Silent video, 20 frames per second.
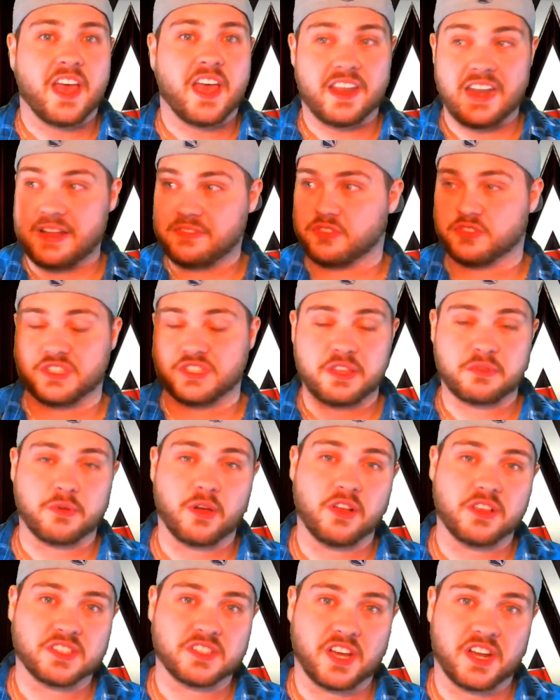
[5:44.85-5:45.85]
and after Seth
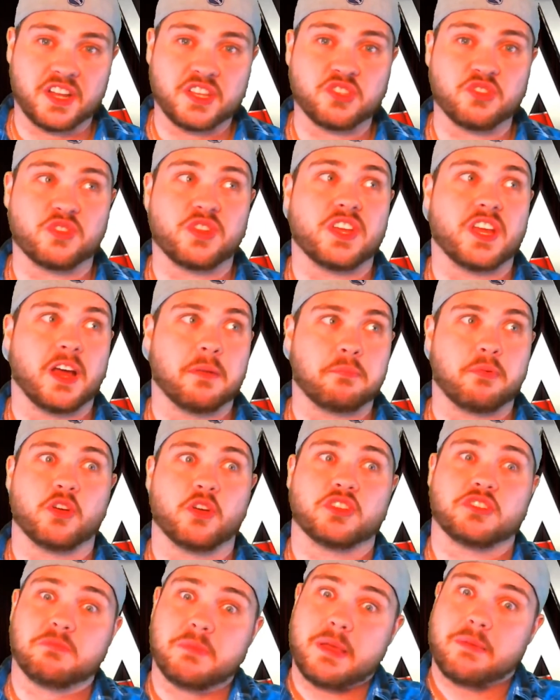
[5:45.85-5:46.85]
Rollins got injured, he got
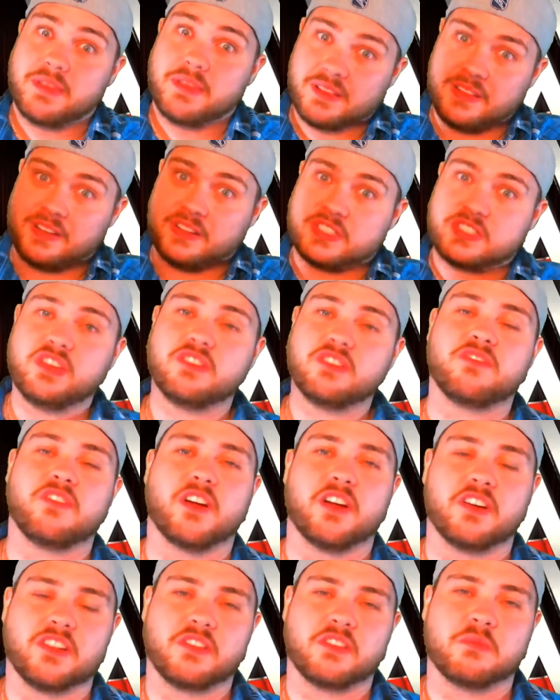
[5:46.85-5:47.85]
pushed maybe a little too
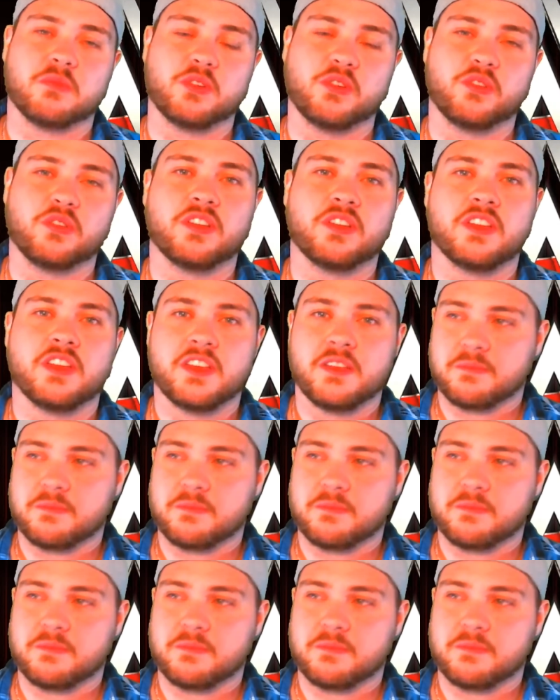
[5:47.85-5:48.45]
far to the moon,